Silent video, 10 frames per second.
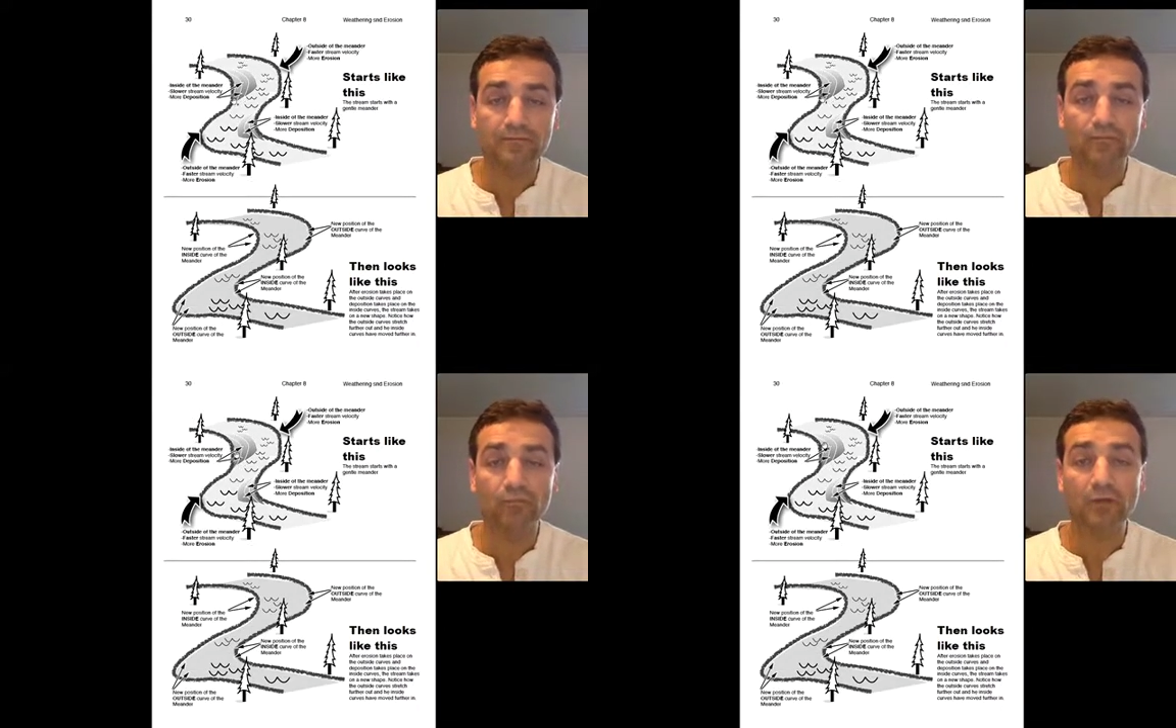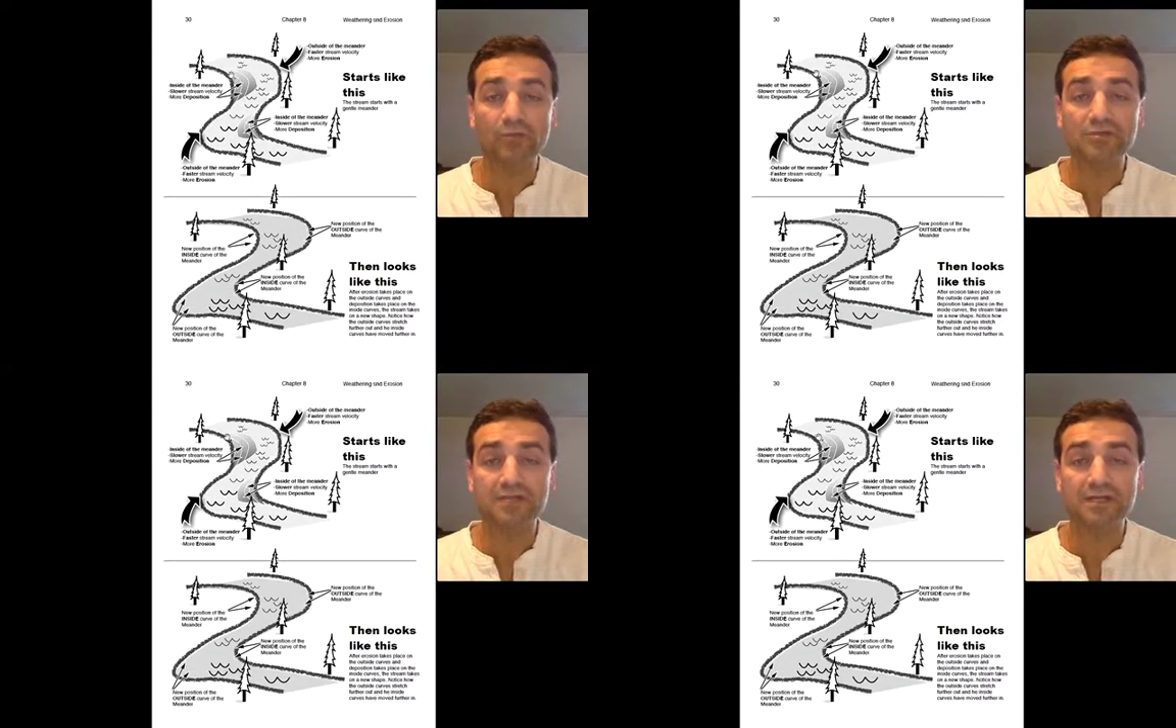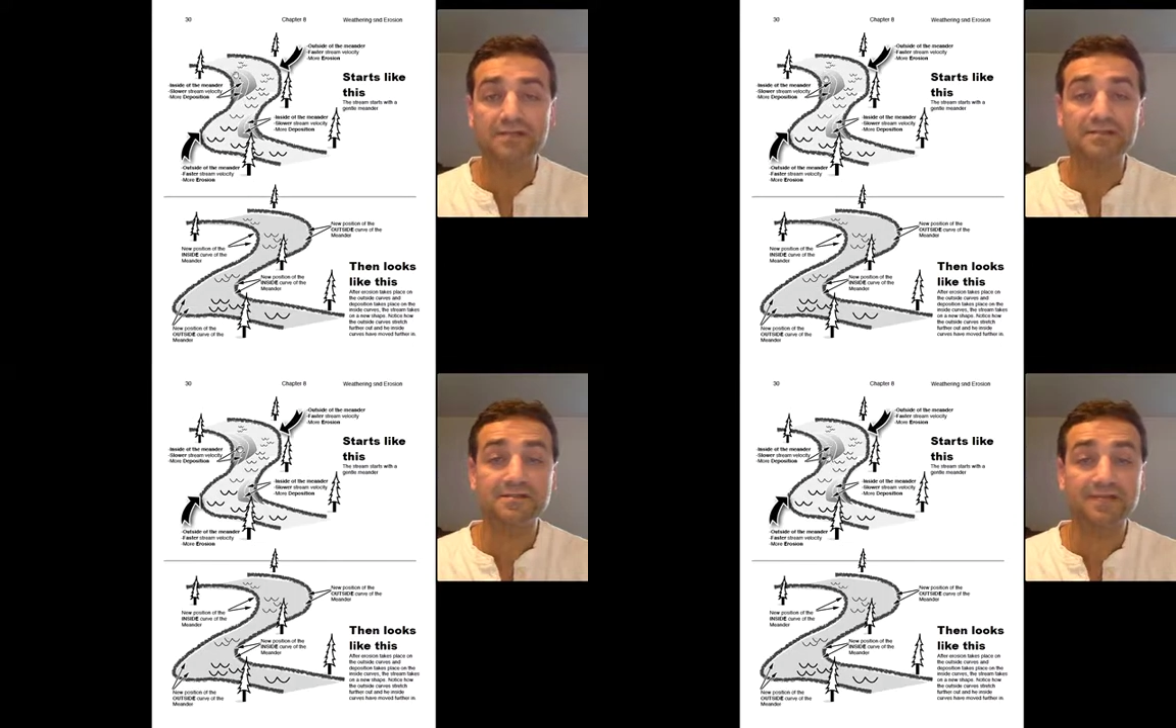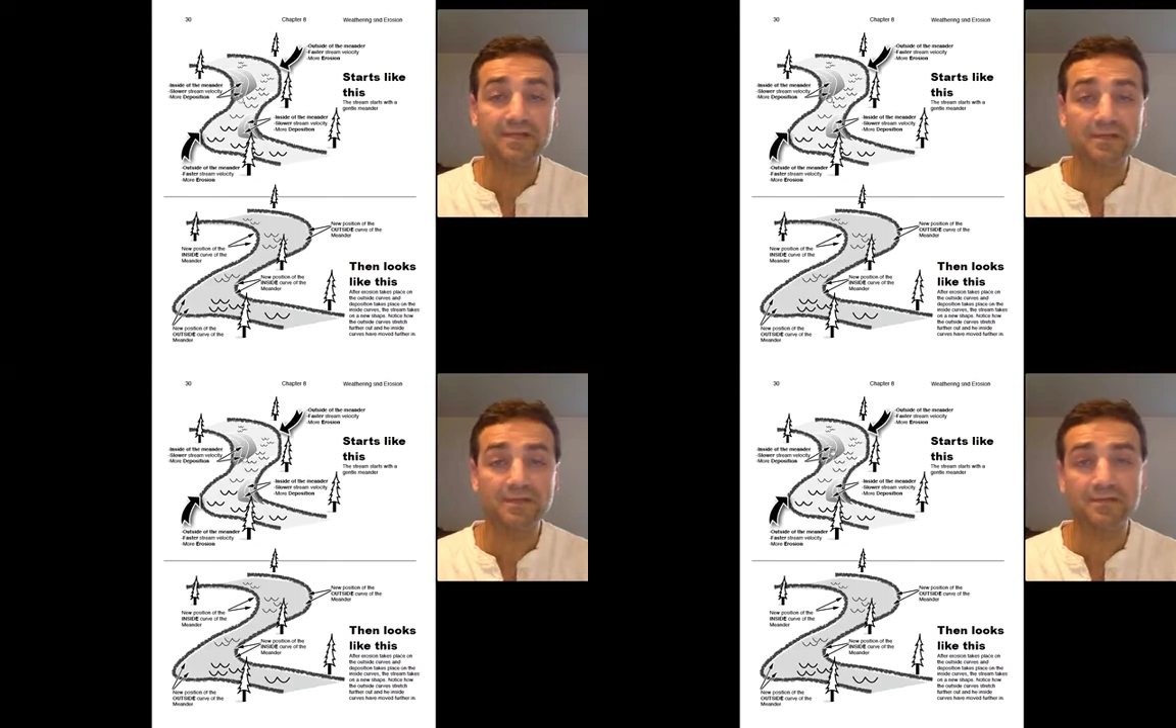represent
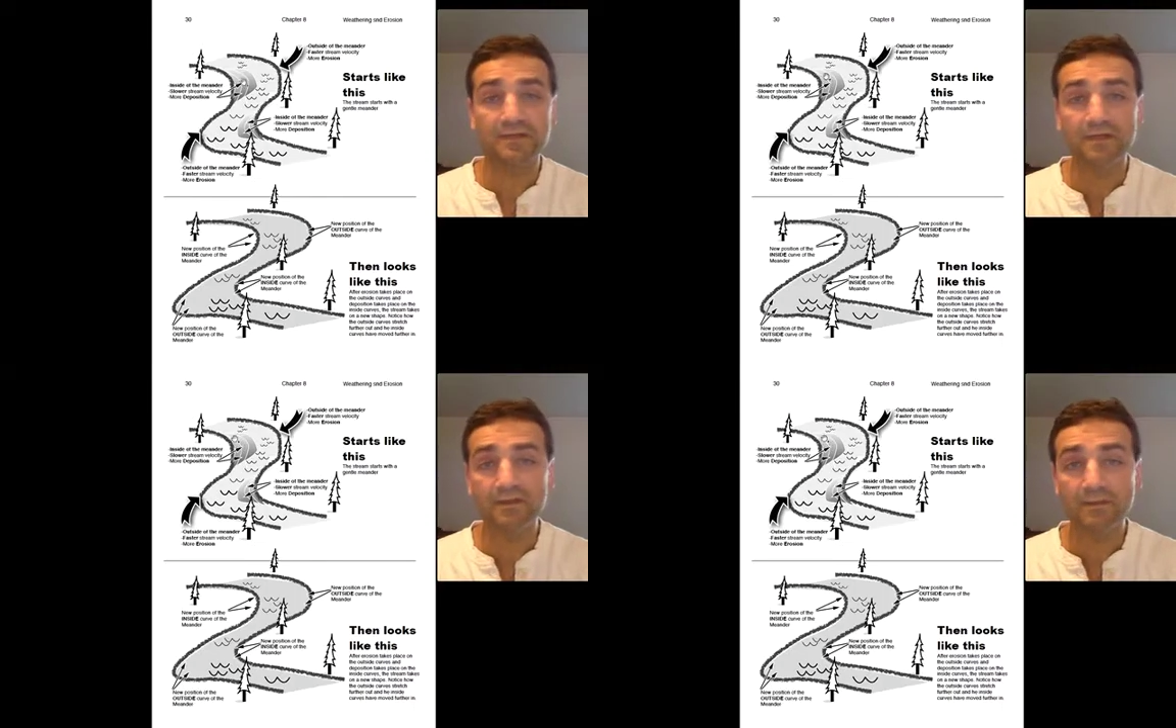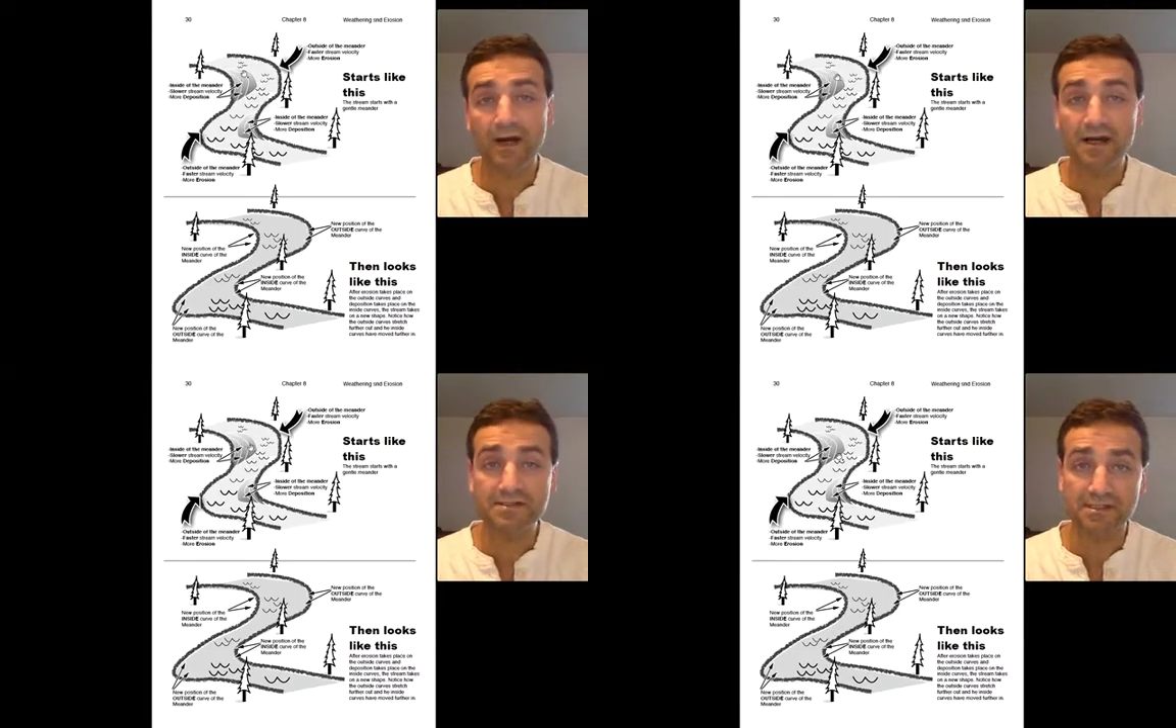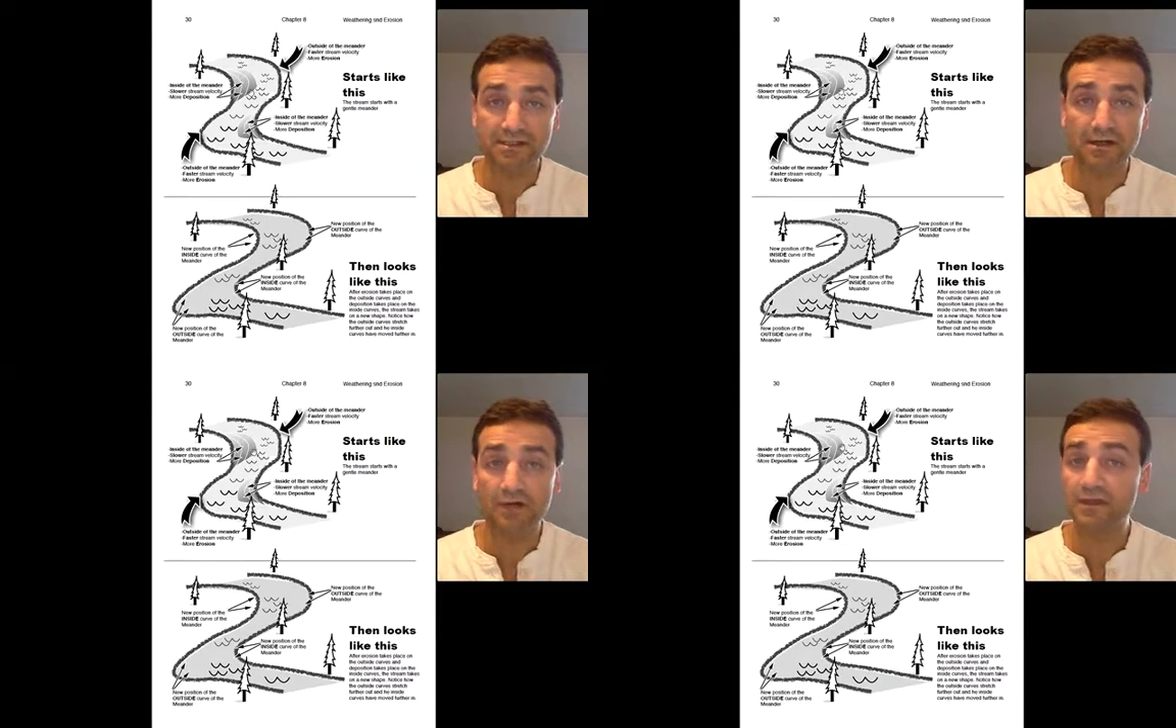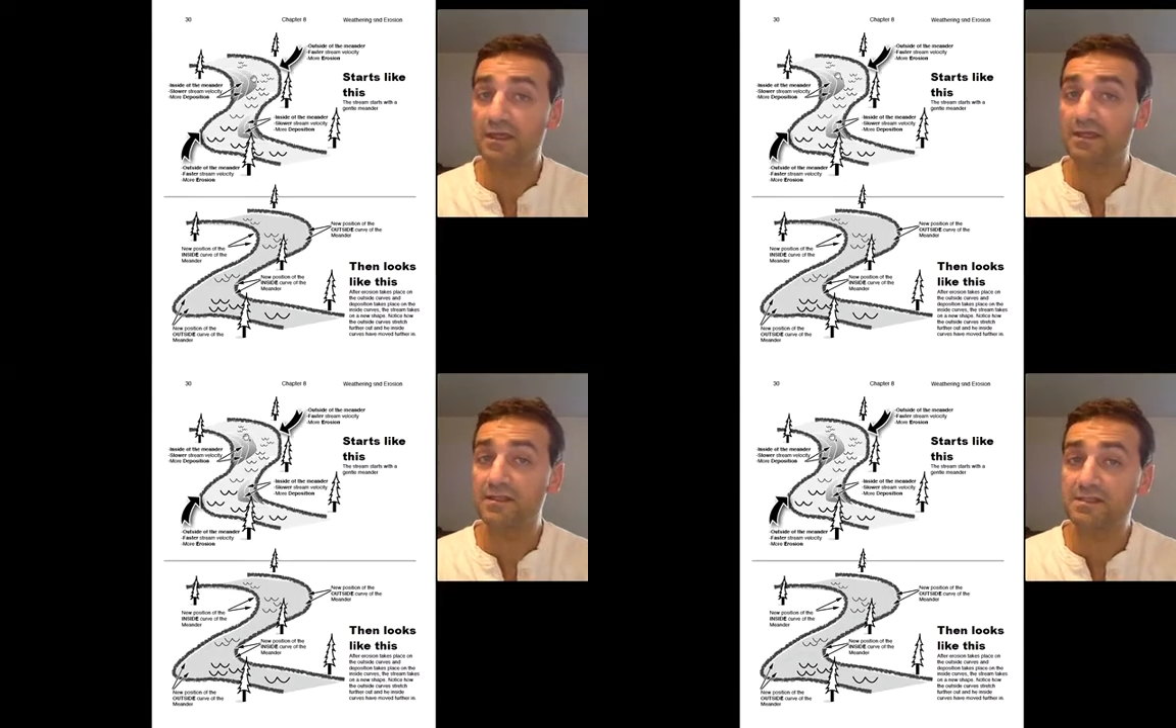sediments being deposited on the
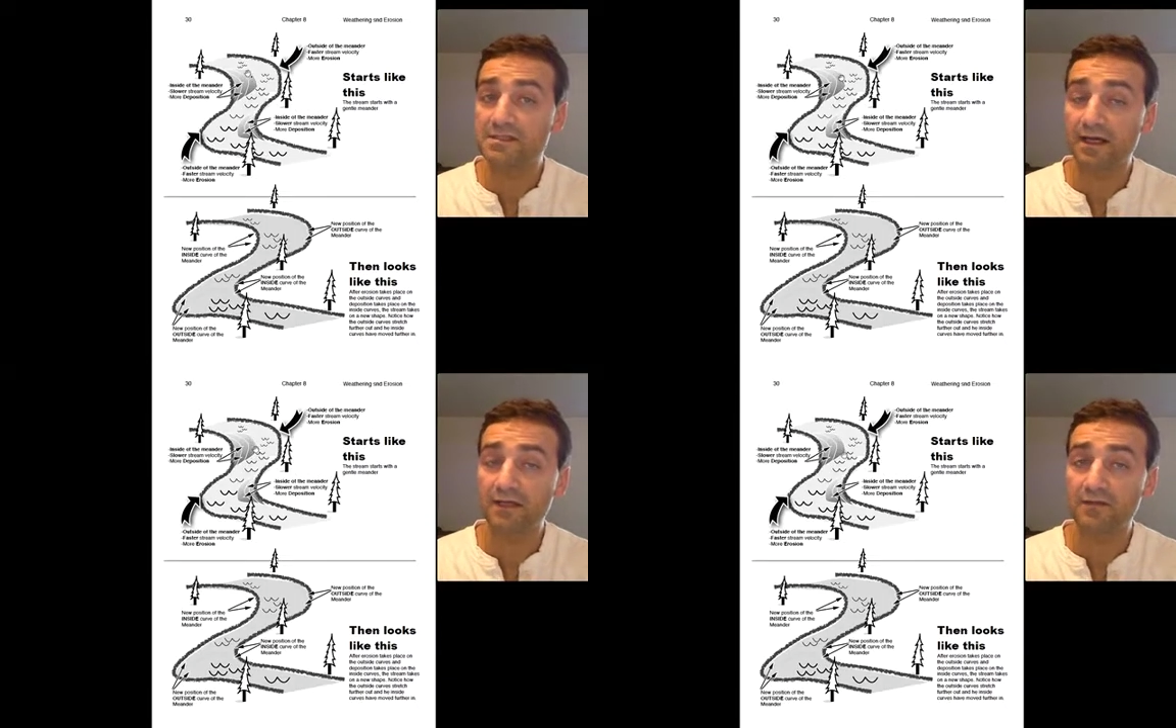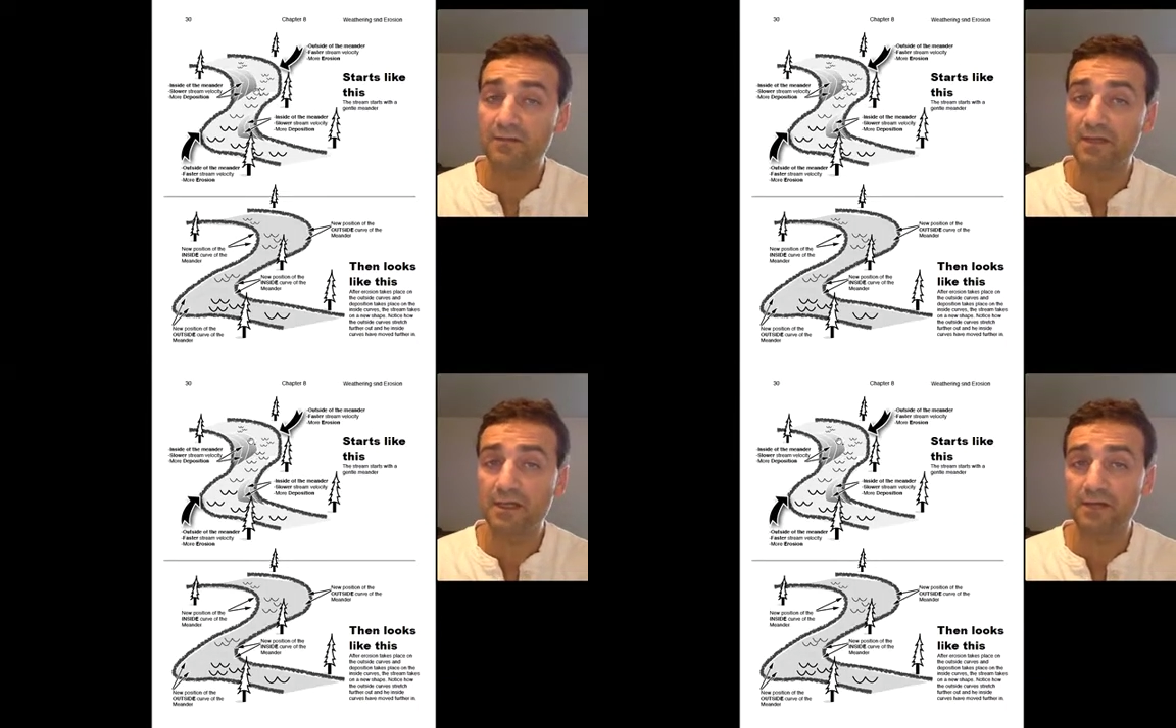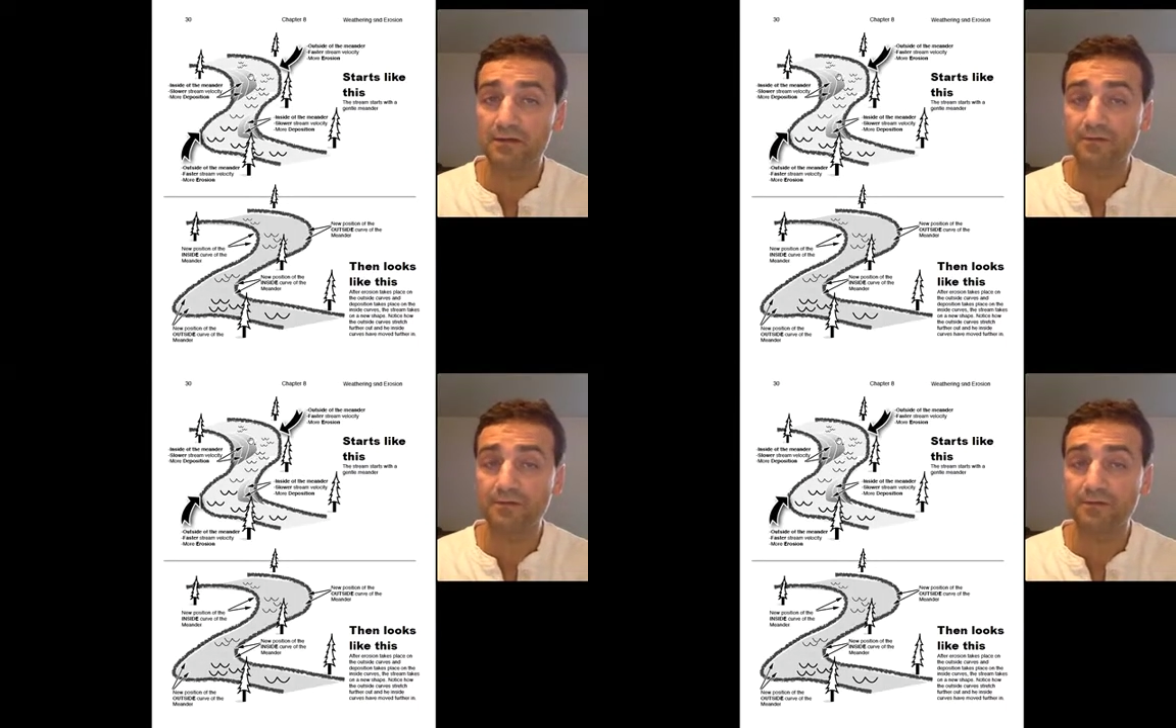inside of the meander.